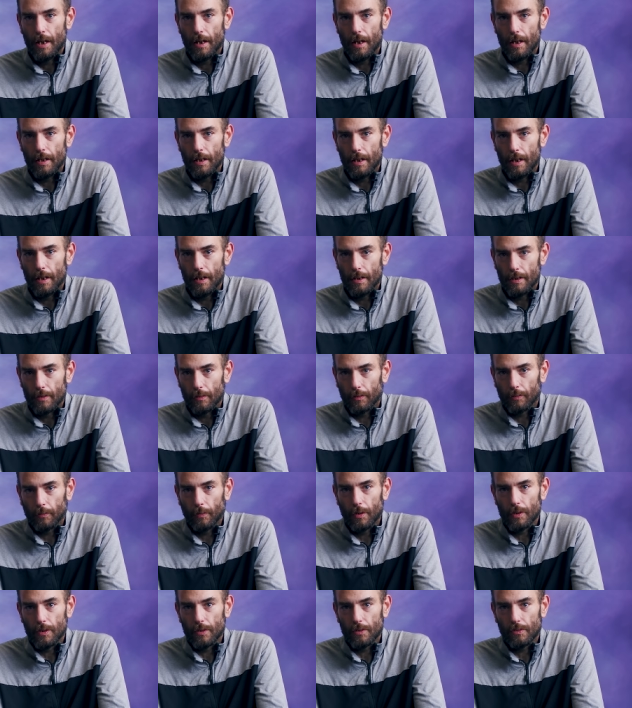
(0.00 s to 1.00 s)
uh,
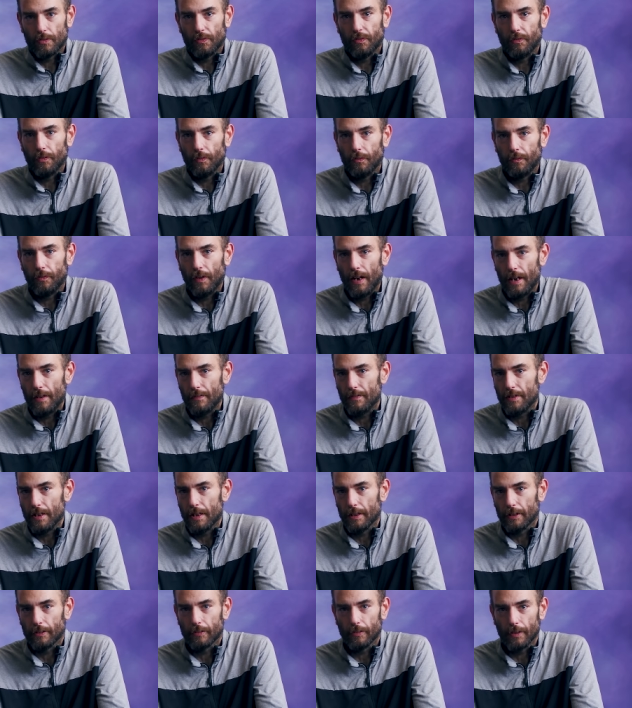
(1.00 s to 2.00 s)
one of those five
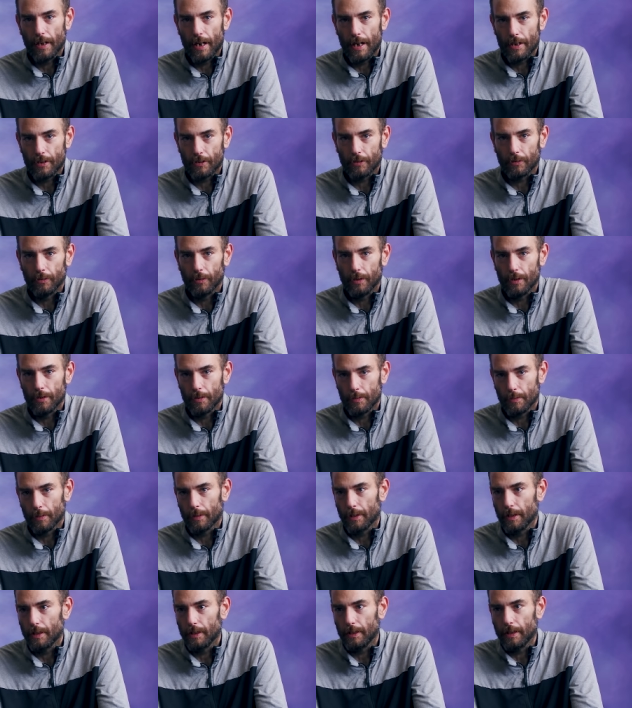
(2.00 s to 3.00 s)
day crash course.
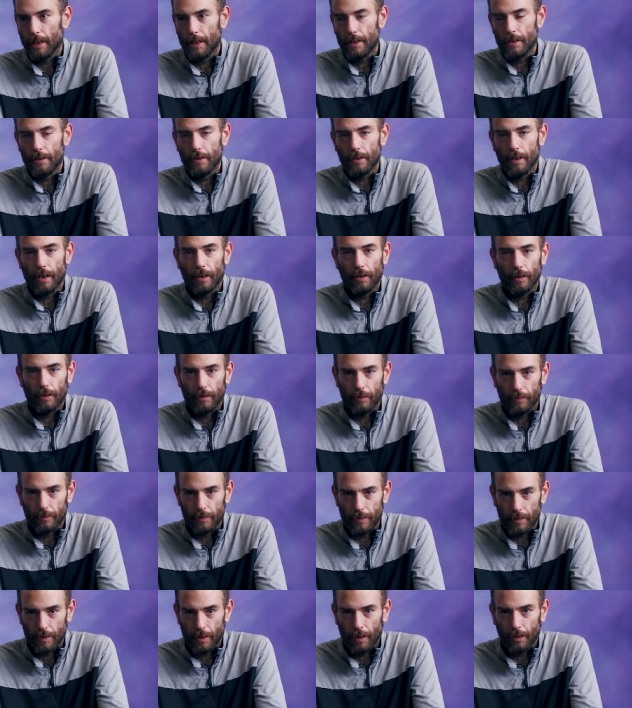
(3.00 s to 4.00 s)
We're going to get you
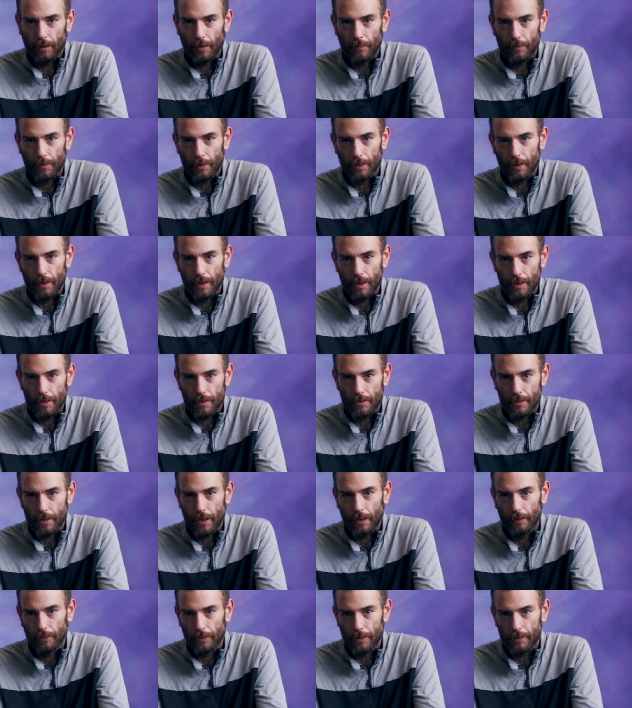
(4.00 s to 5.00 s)
all all of your uh,
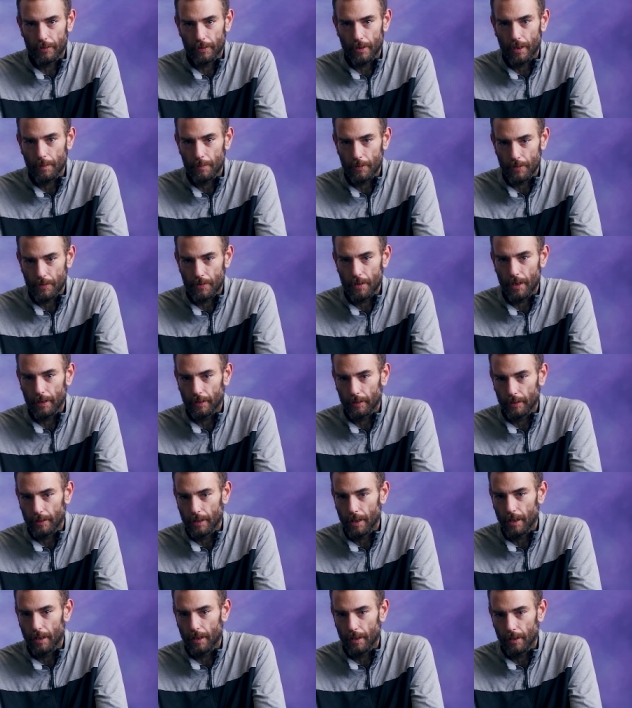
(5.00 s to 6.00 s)
childhood traumas taken
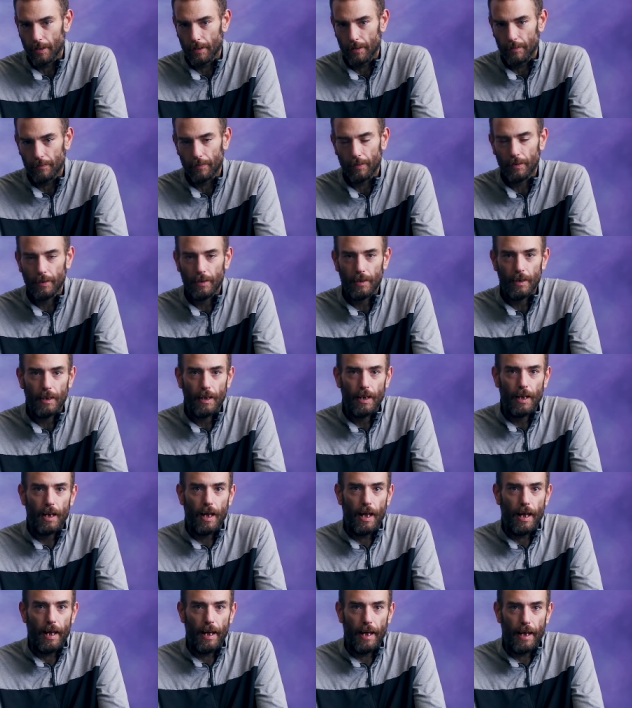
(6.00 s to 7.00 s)
care of
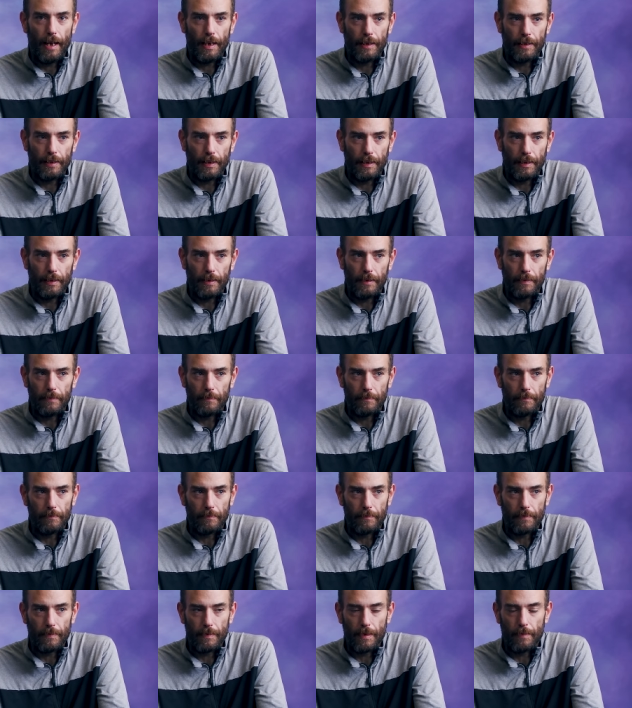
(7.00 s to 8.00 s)
and uh,
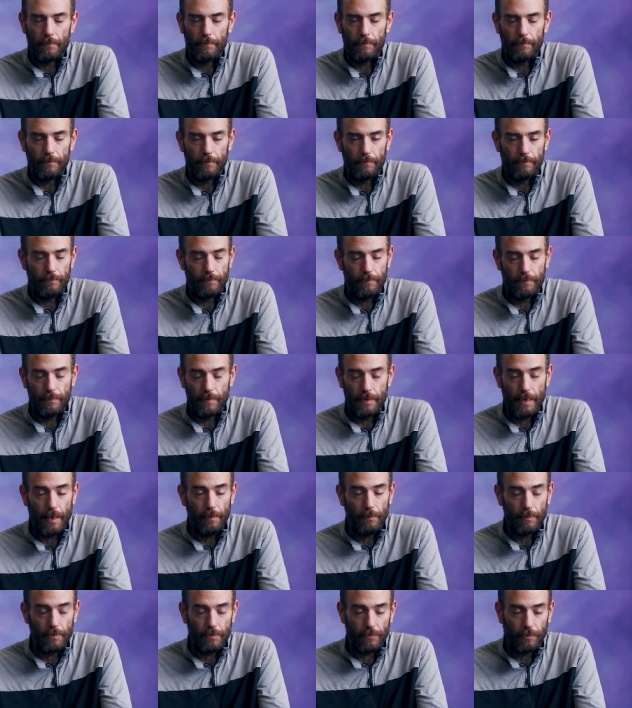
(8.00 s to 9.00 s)
it,
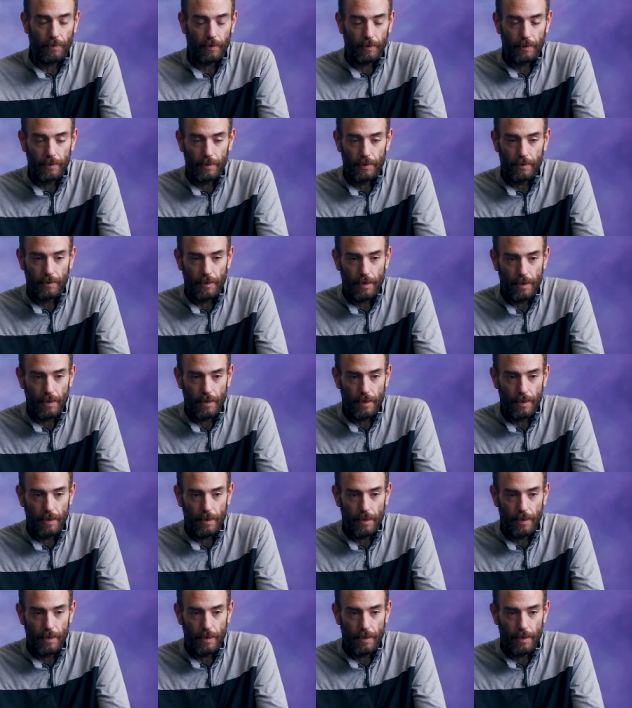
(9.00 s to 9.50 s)
that was freaking